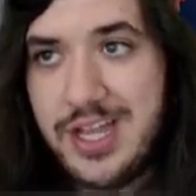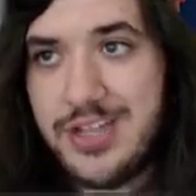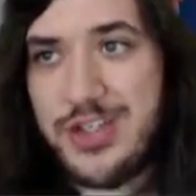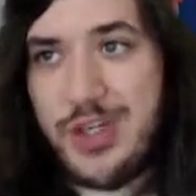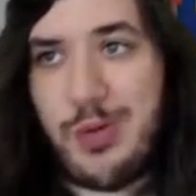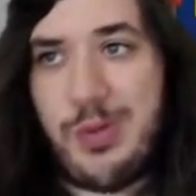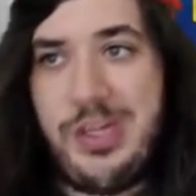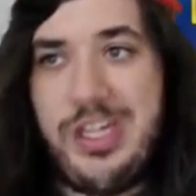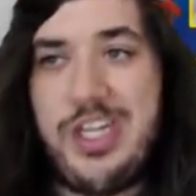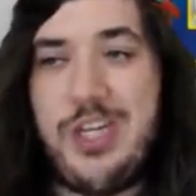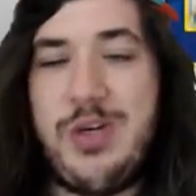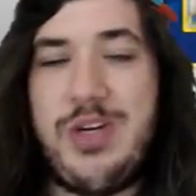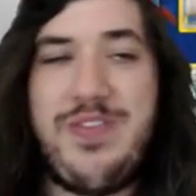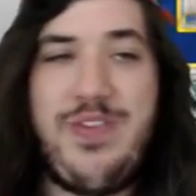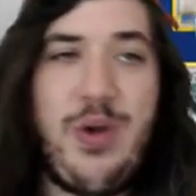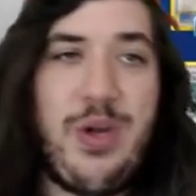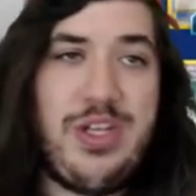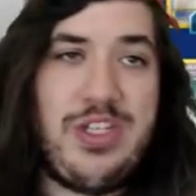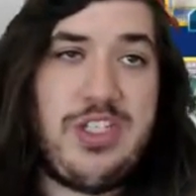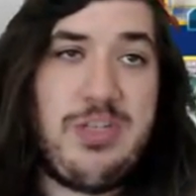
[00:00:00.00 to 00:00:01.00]
so I really don't want
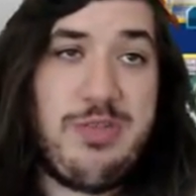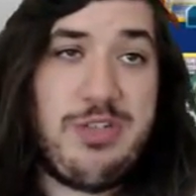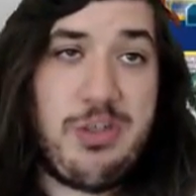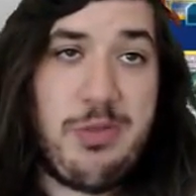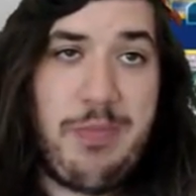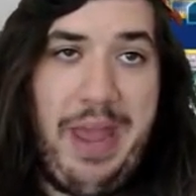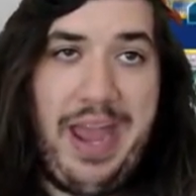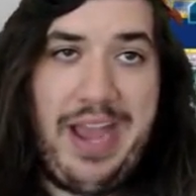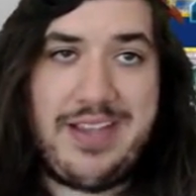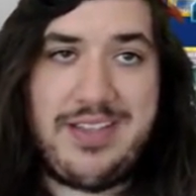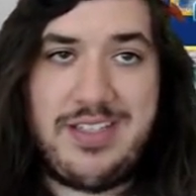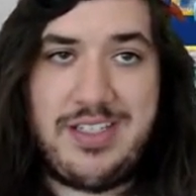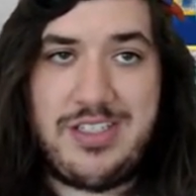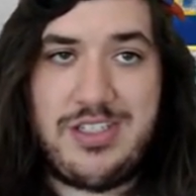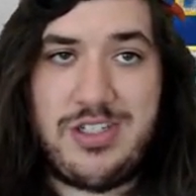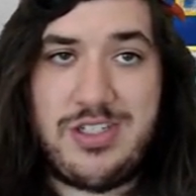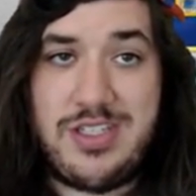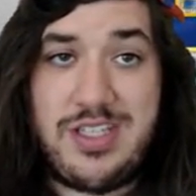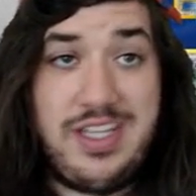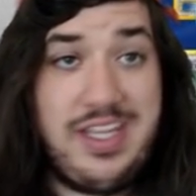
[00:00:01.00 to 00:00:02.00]
to focus too much on Max
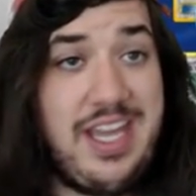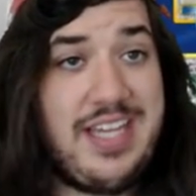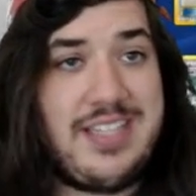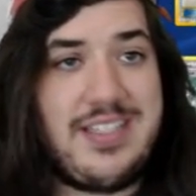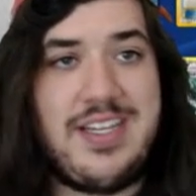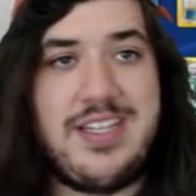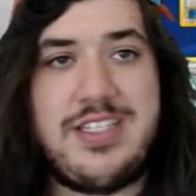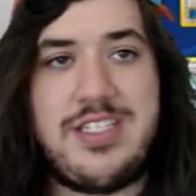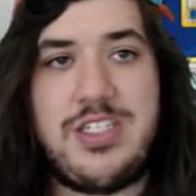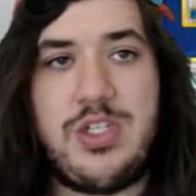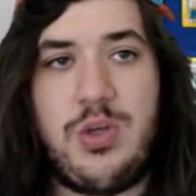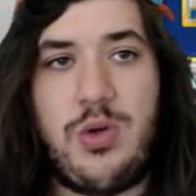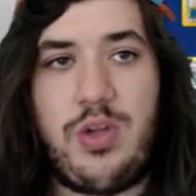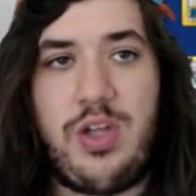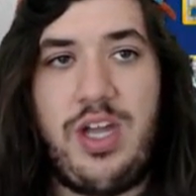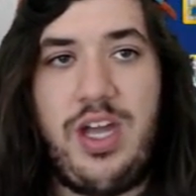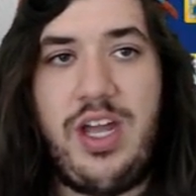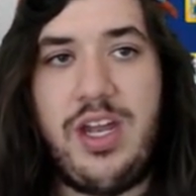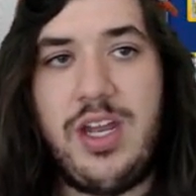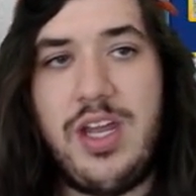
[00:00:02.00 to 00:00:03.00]
Elixirs. Yes, it's still
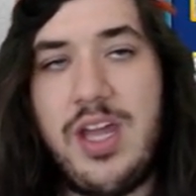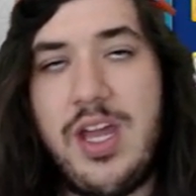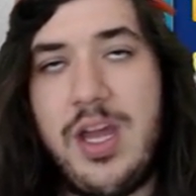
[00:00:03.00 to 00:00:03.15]
good